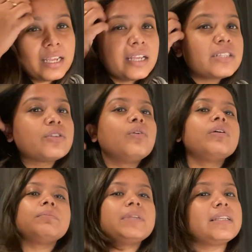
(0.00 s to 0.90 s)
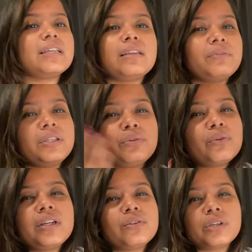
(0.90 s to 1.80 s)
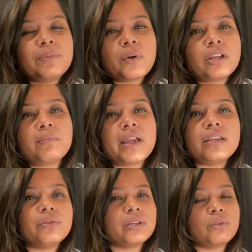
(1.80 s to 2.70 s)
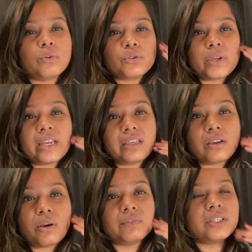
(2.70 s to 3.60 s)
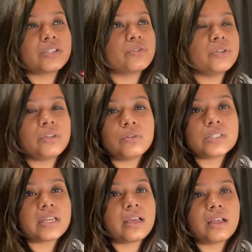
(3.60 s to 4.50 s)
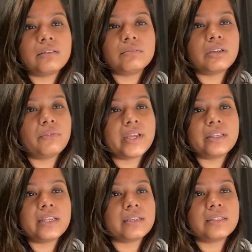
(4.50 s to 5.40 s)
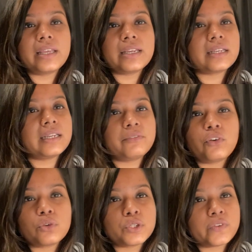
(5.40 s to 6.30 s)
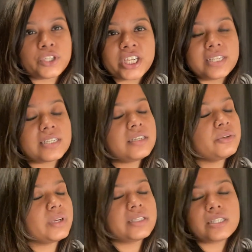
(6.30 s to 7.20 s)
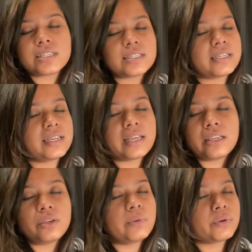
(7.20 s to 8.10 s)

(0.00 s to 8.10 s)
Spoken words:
So you don't need to keep on in mind. You can go to any of the studios and where they click photos for Schengen. You can just say like you